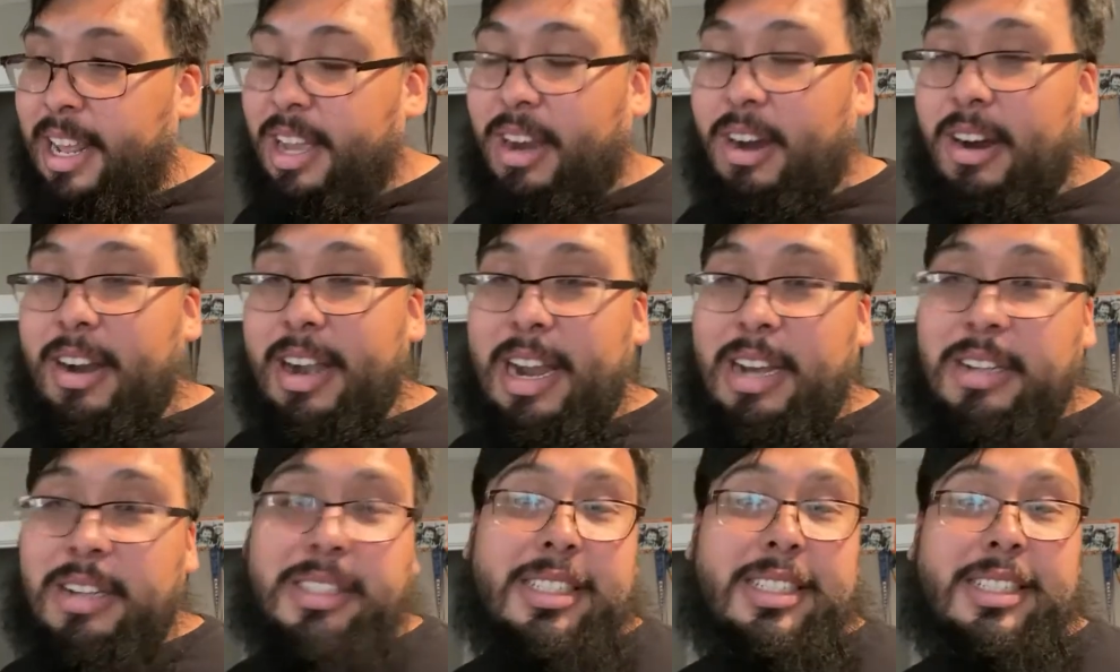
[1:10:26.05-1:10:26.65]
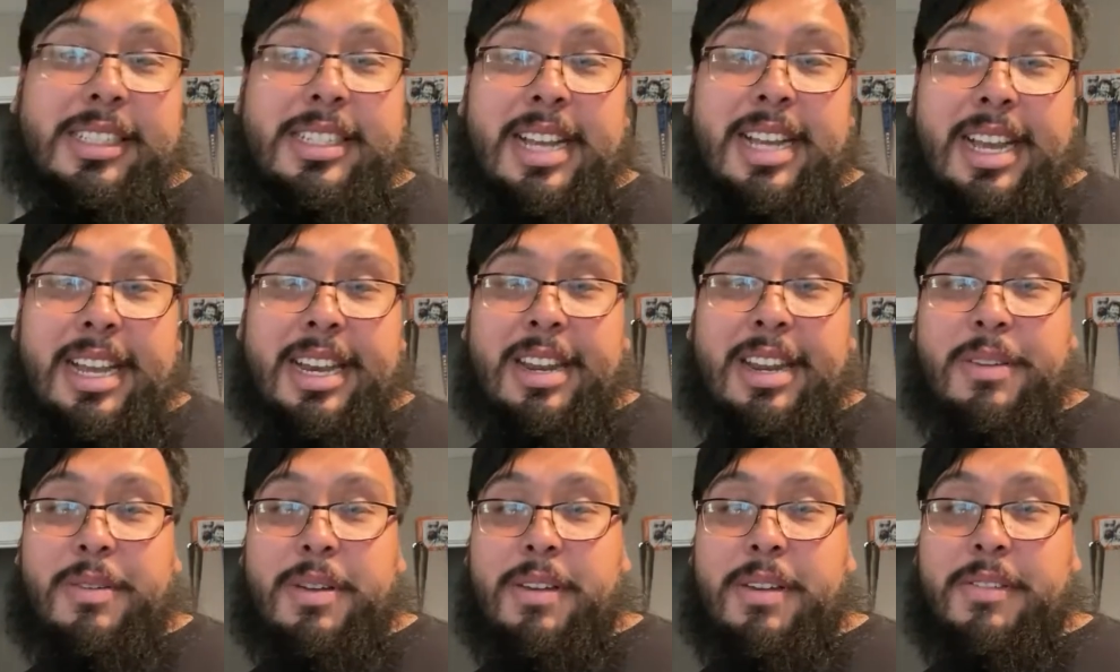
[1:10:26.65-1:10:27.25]
Our house is
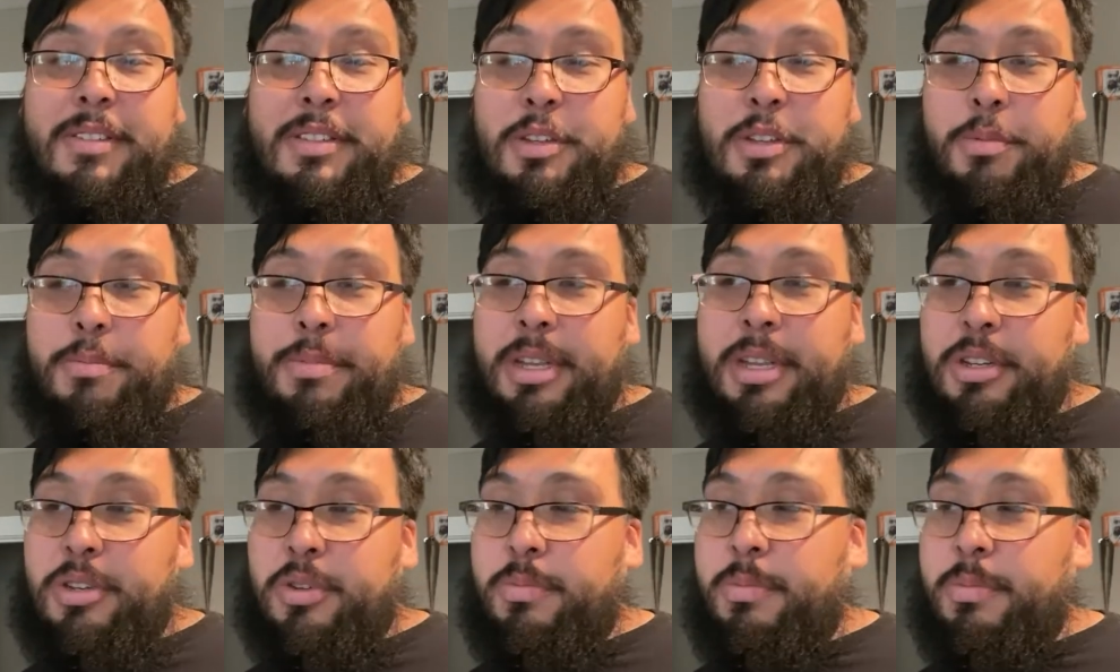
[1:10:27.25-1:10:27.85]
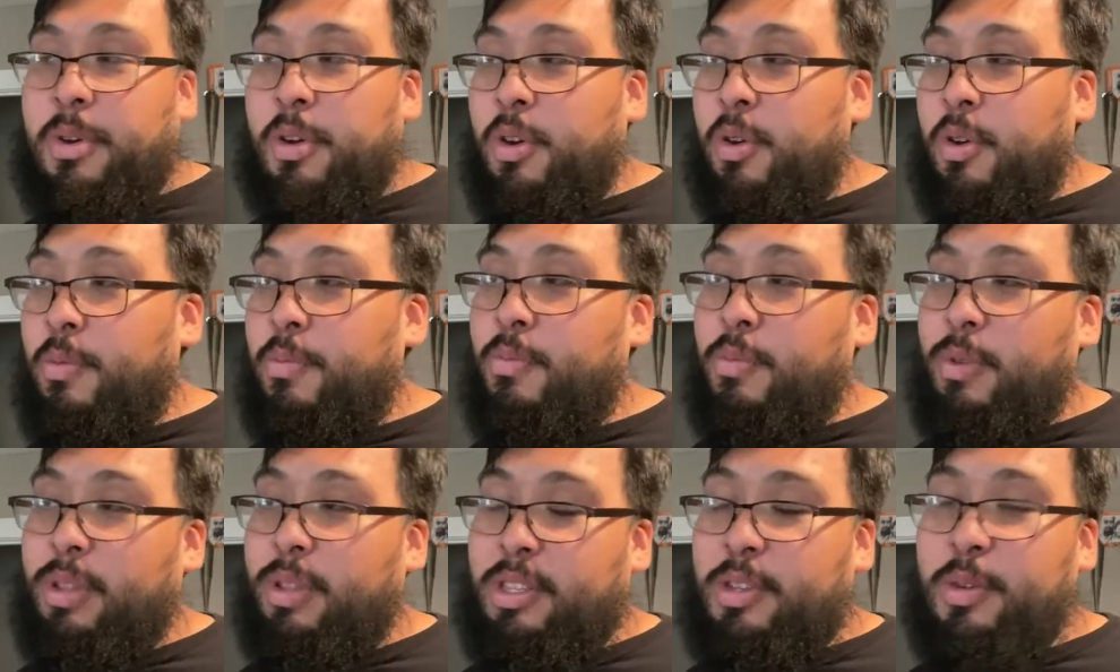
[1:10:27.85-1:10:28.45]
tiny. We have a 2-bedroom
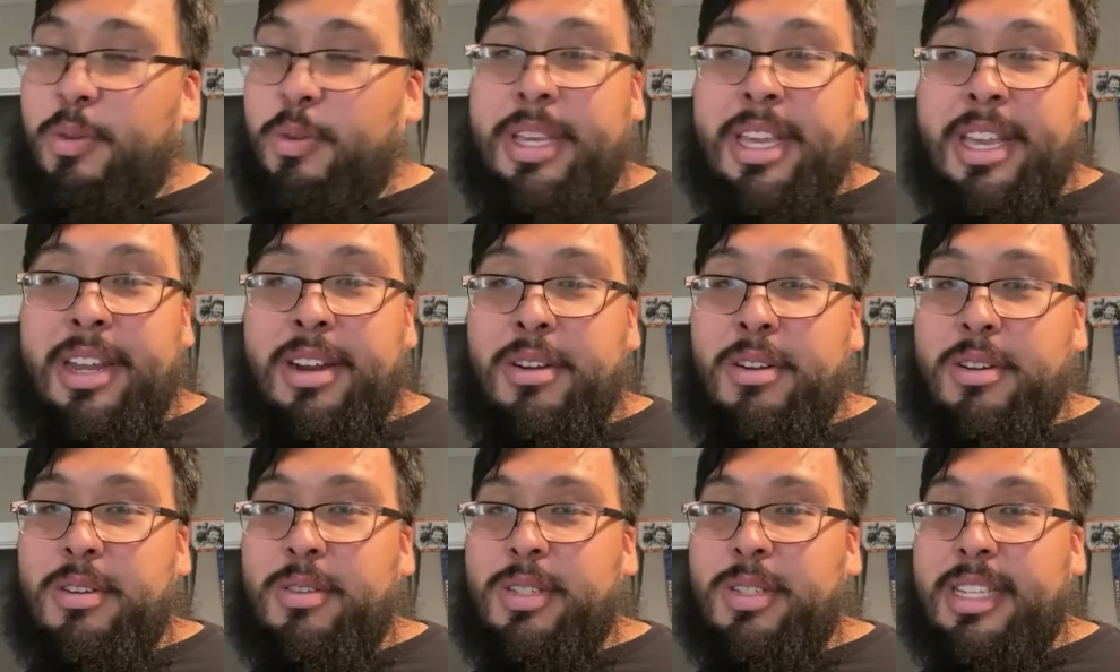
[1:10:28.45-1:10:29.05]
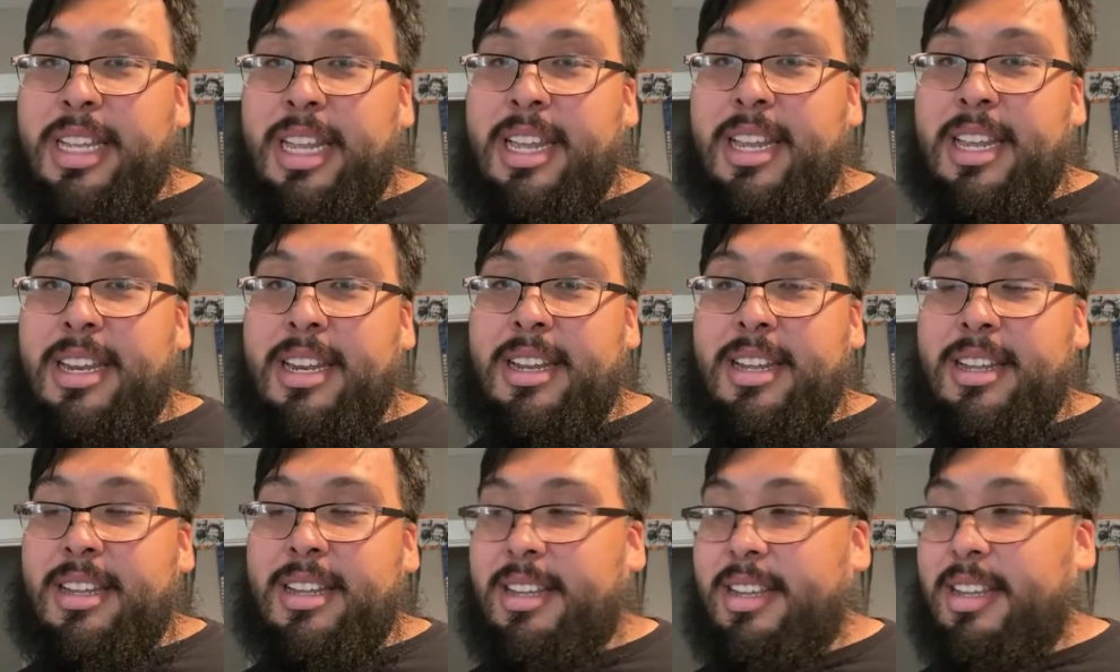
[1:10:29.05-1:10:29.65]
home with 2 kiddos
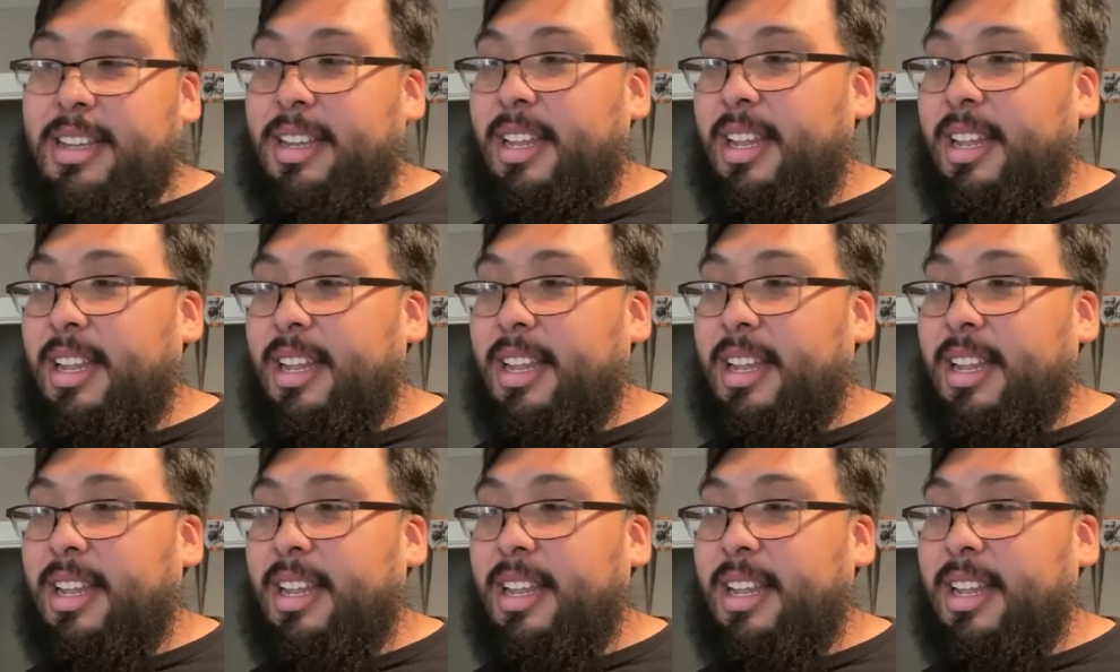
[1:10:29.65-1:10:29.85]
and